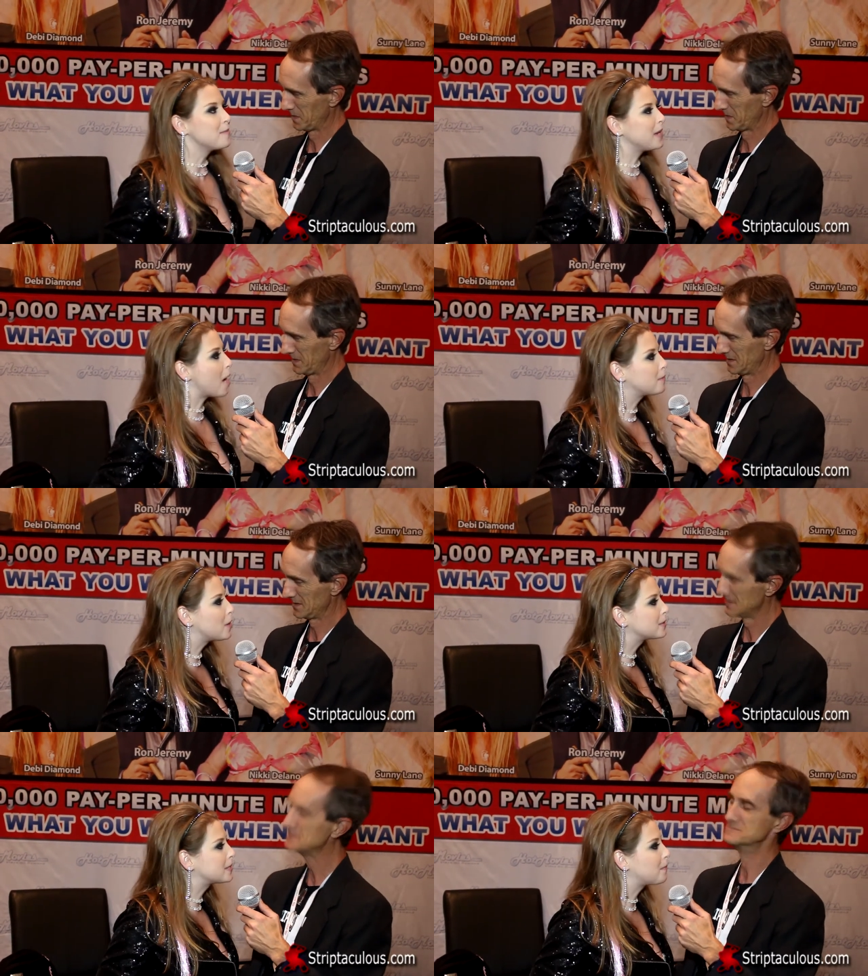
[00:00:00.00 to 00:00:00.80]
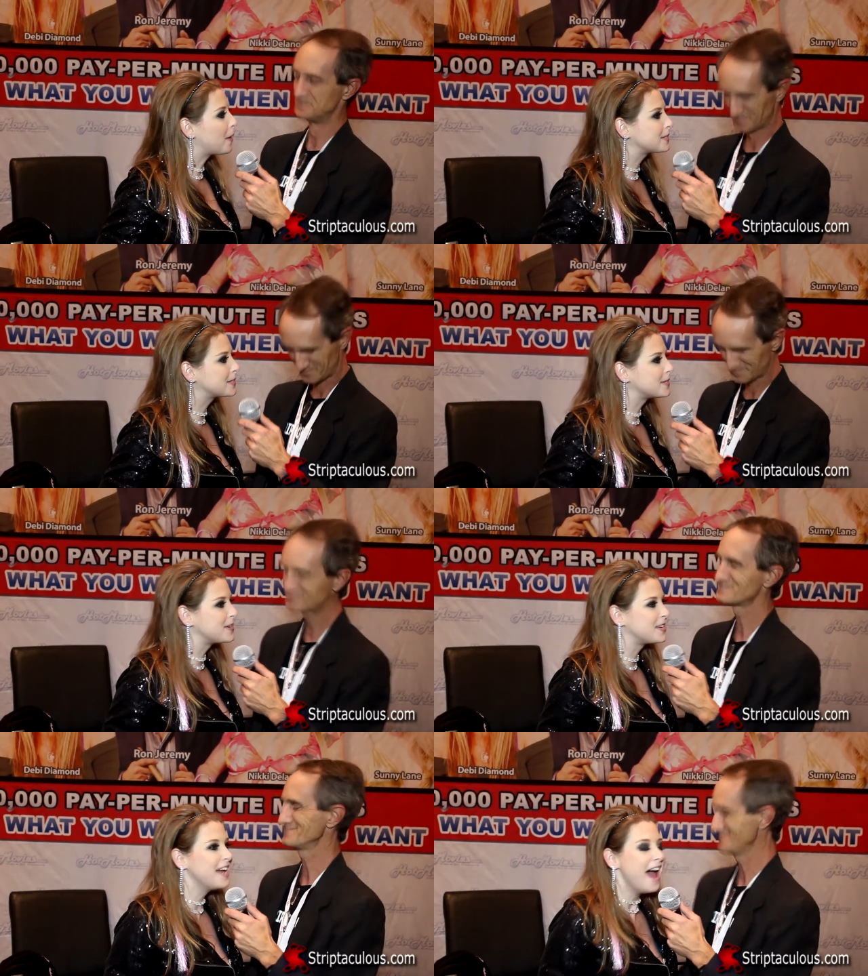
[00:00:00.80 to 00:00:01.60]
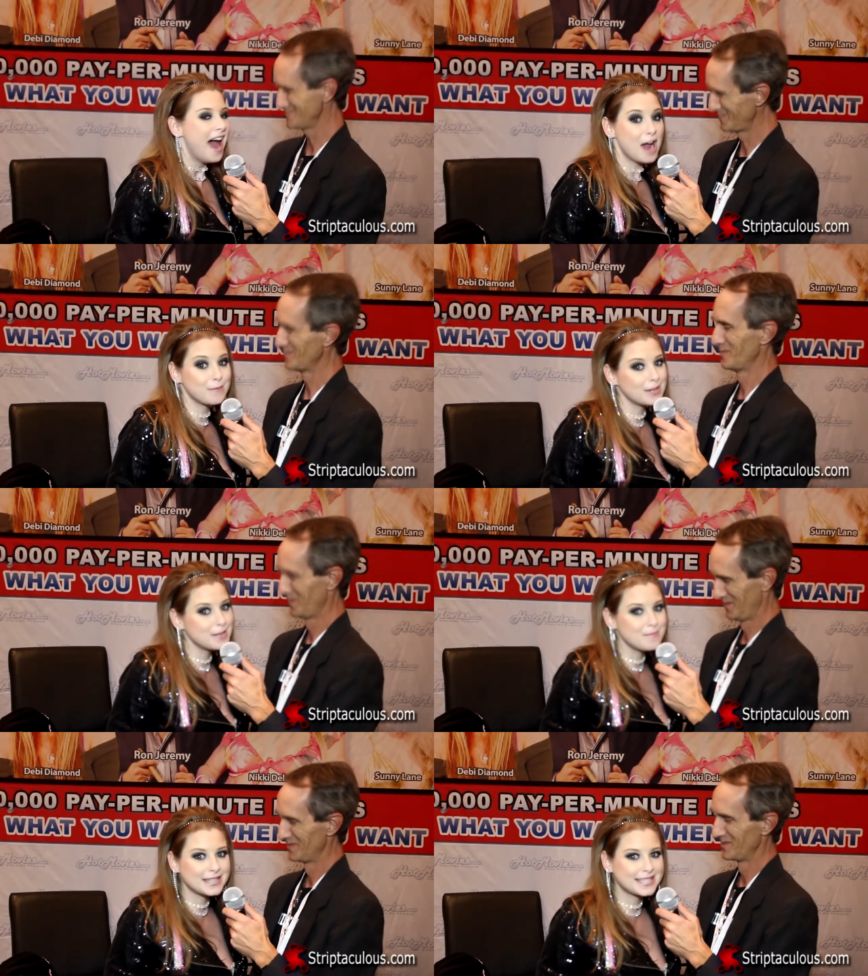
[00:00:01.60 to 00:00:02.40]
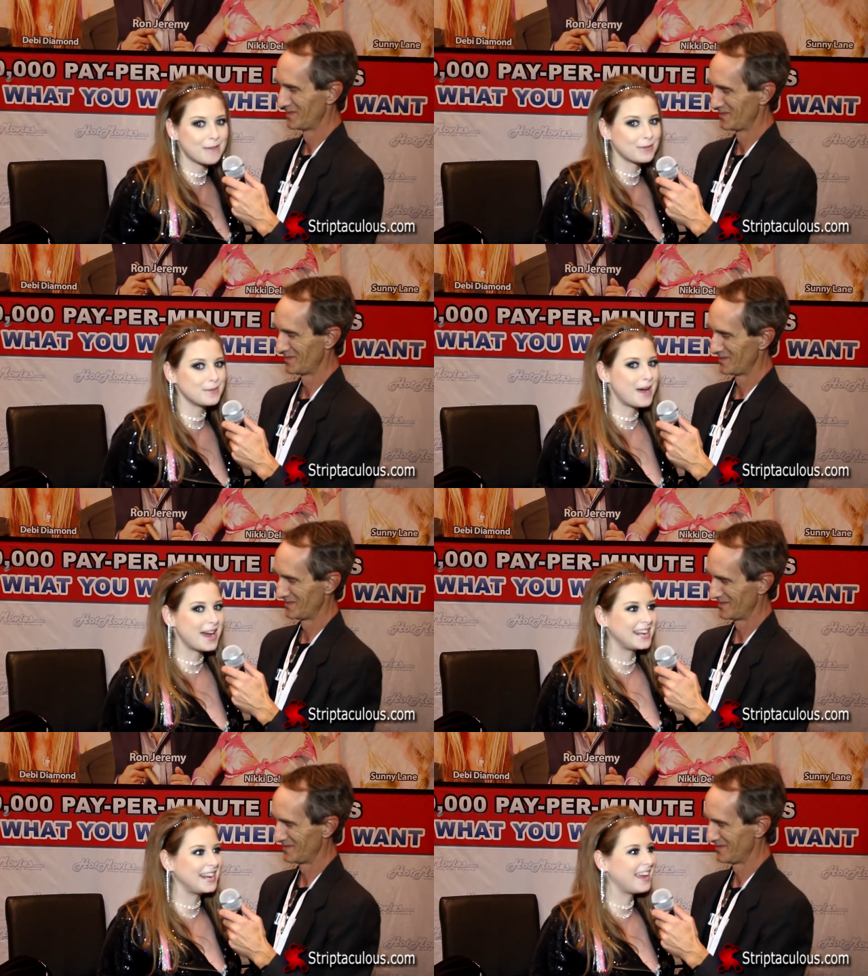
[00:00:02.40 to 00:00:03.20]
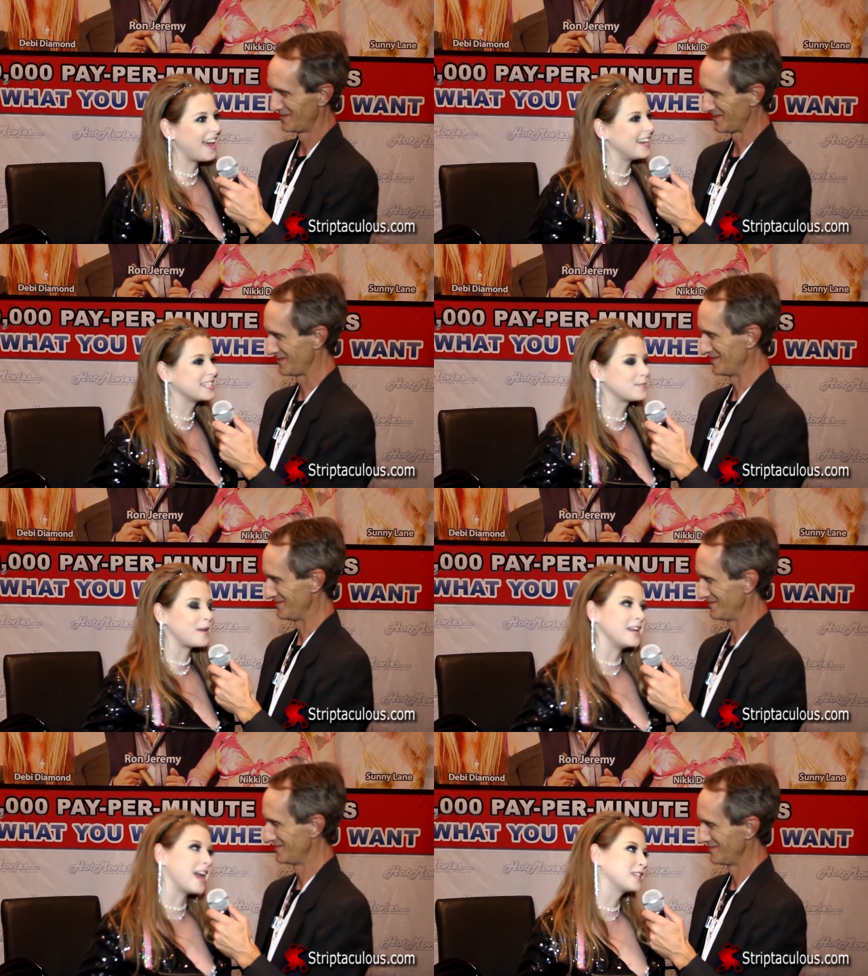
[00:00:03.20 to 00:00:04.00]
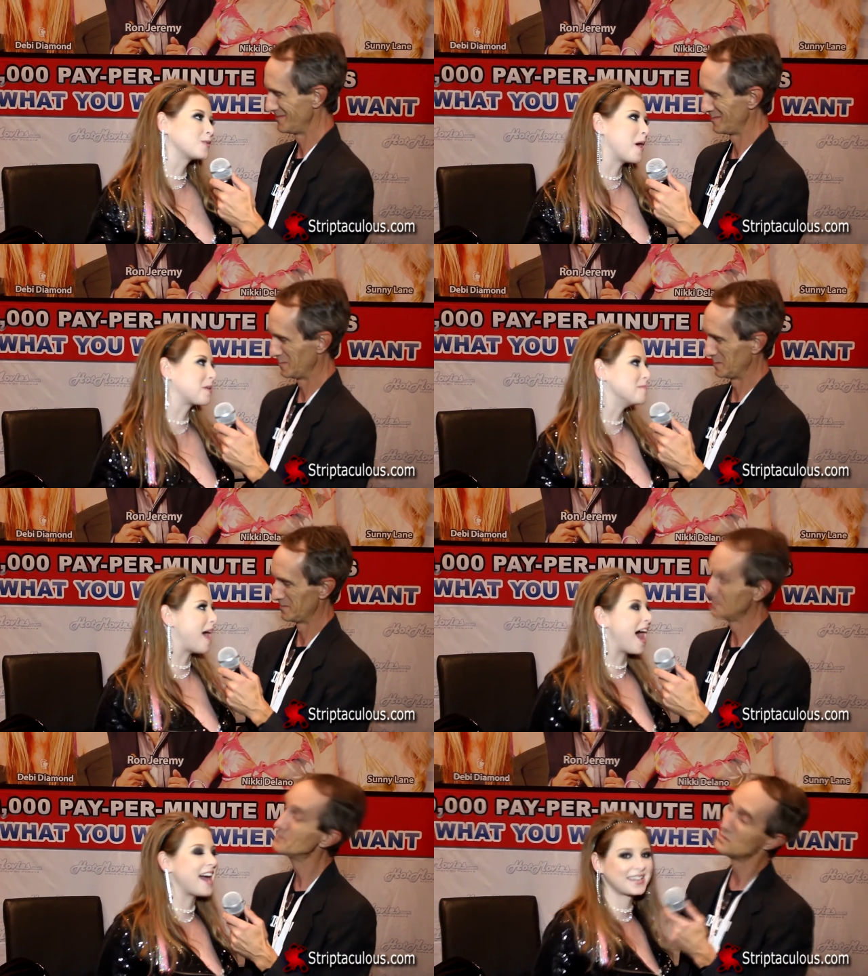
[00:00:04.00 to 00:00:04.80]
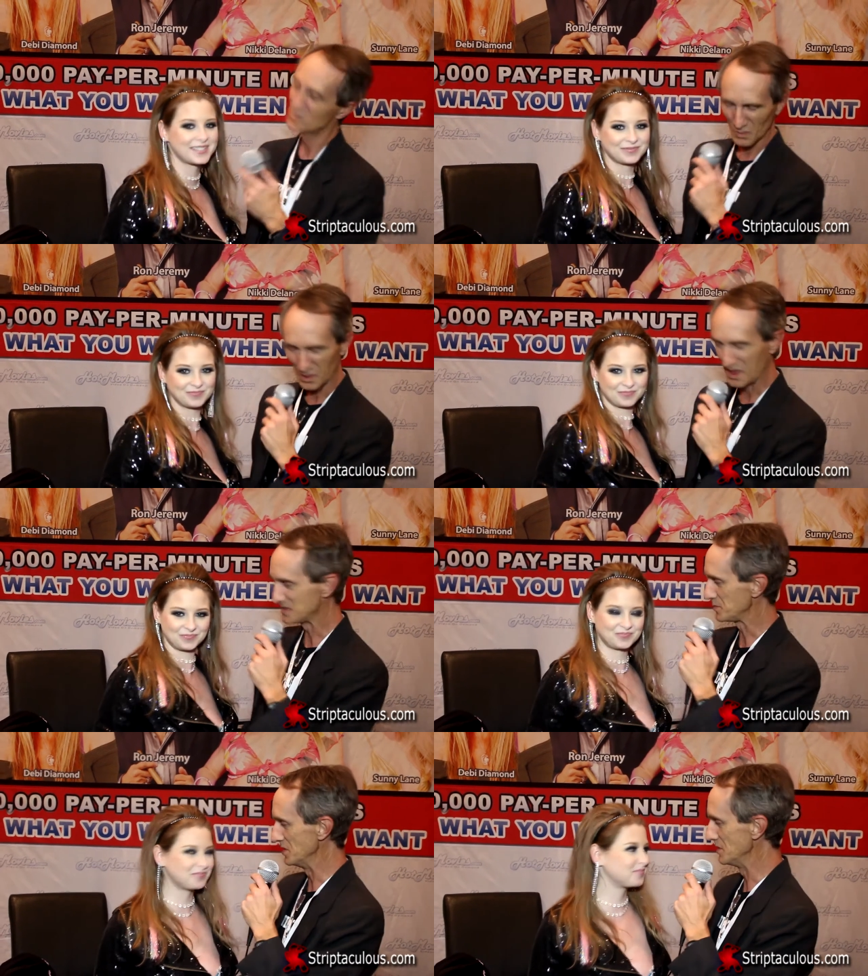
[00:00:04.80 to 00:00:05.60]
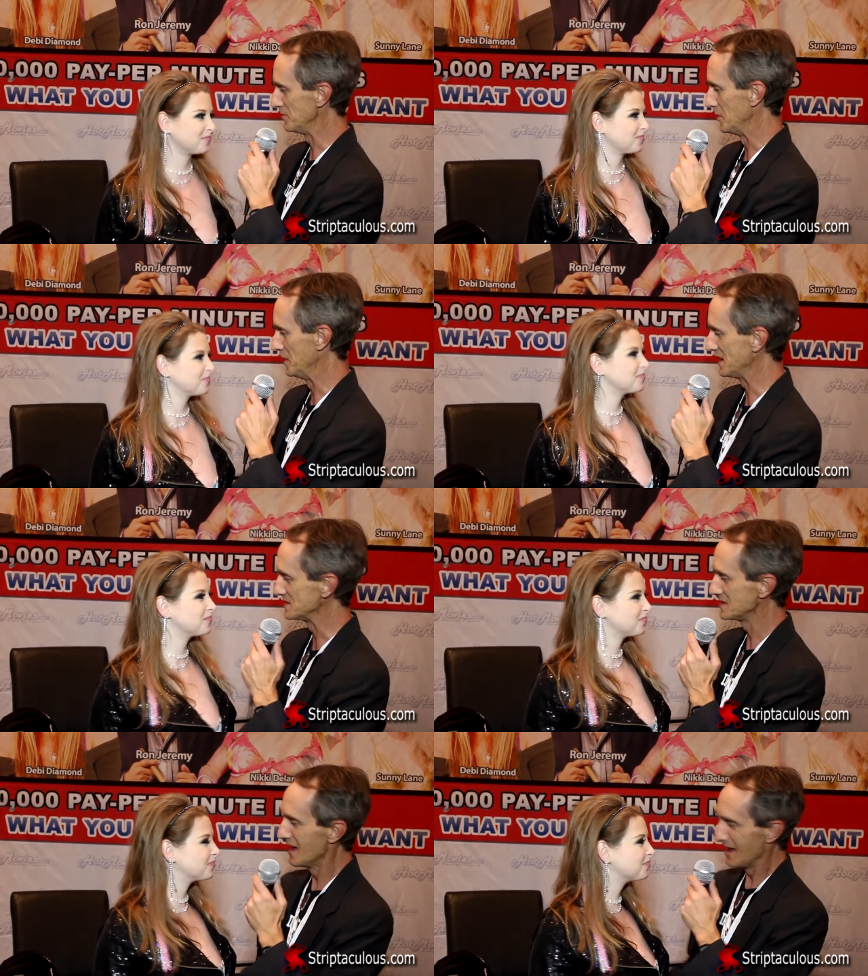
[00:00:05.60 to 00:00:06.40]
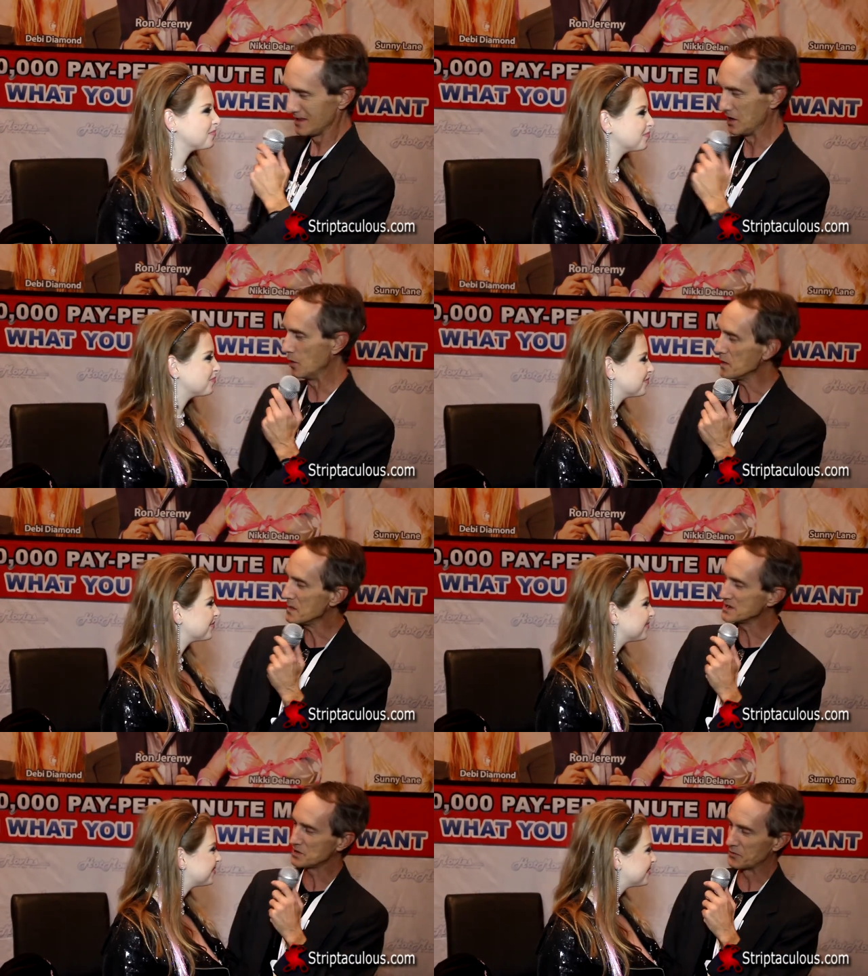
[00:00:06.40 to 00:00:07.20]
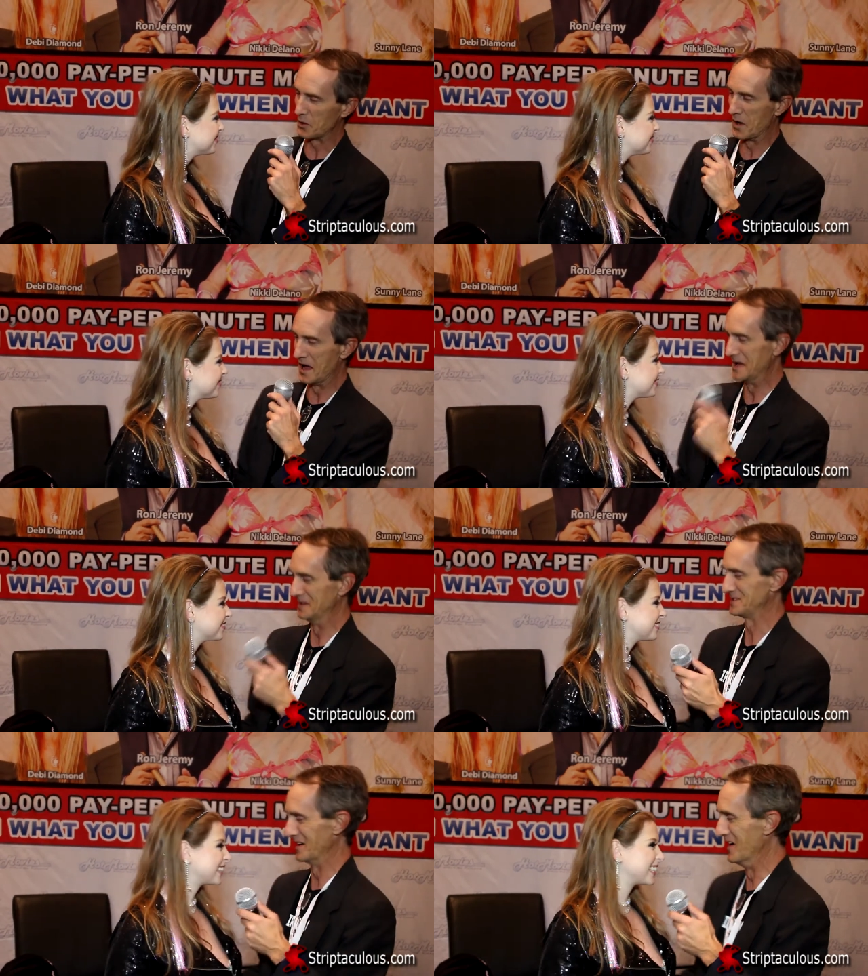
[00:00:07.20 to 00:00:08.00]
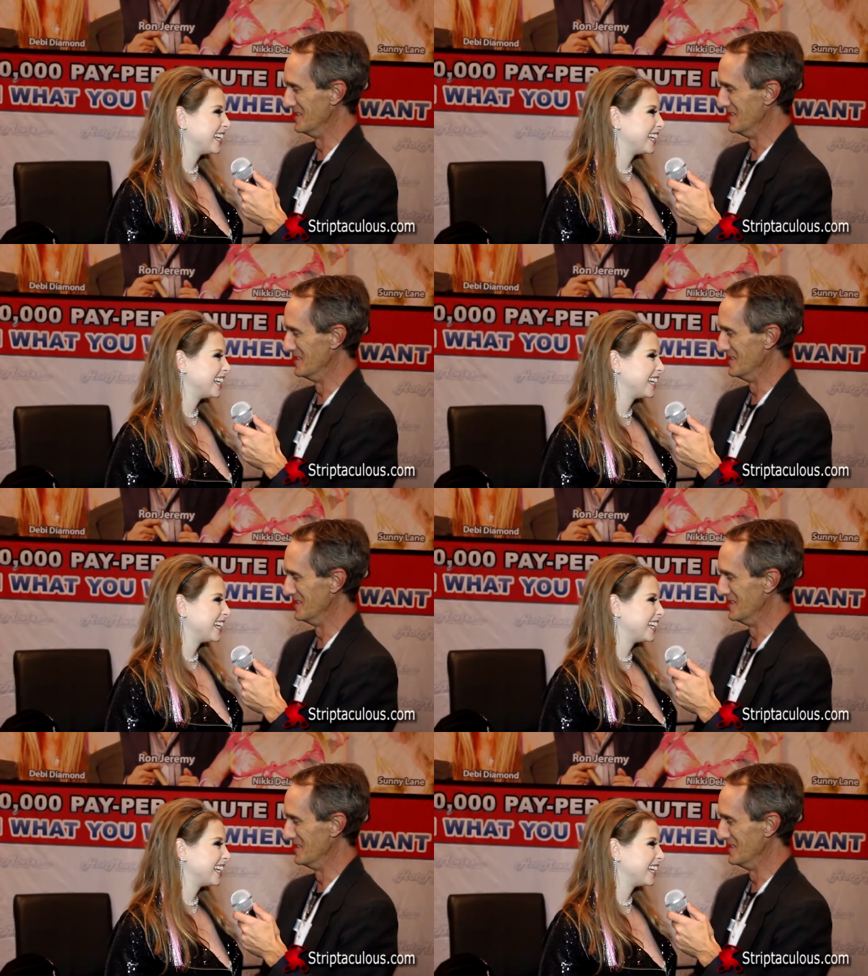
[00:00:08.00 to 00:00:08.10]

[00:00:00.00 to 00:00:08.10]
Speaker 1: be up close and personal. I've really missed everybody, and it's been a nice welcome back.
Speaker 2: Well, that's beautiful because you know, we missed you for a while, so